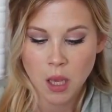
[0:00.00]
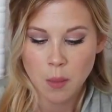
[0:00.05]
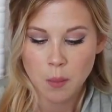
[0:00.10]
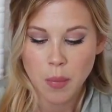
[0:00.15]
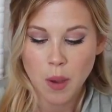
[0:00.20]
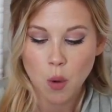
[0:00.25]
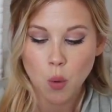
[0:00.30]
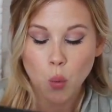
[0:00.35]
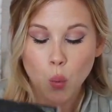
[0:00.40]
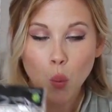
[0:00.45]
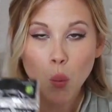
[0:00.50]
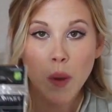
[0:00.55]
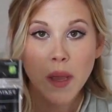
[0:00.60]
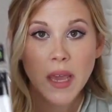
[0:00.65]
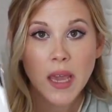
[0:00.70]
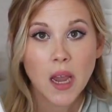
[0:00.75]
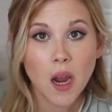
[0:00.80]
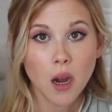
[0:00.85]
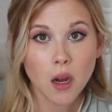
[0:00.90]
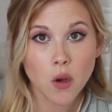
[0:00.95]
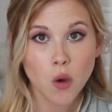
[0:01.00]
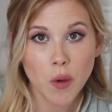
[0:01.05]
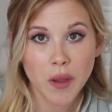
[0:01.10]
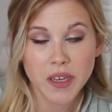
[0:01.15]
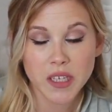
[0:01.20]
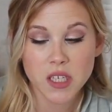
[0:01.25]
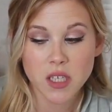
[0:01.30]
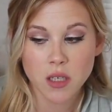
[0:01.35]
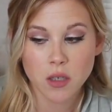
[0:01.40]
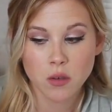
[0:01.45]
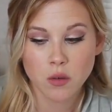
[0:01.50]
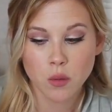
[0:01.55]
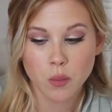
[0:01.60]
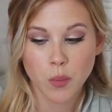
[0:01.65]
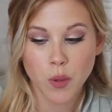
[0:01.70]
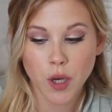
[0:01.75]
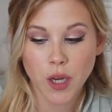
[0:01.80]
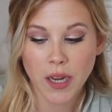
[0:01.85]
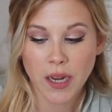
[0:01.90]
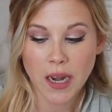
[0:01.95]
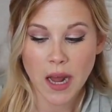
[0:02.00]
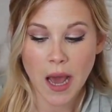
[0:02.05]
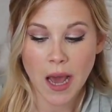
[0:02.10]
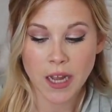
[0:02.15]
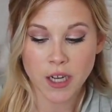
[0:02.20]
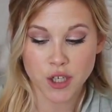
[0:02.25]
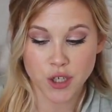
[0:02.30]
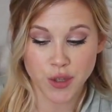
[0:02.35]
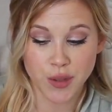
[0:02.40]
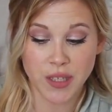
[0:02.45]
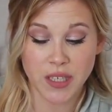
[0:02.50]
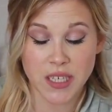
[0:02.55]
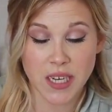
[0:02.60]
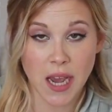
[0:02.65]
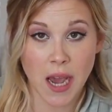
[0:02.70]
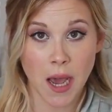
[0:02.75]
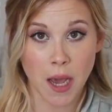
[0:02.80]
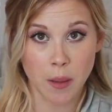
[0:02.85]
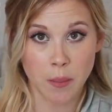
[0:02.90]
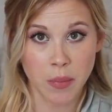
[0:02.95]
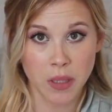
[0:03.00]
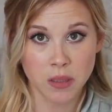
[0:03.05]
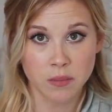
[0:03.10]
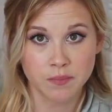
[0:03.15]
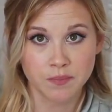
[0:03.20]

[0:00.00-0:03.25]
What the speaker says: But we are going to put it under the tub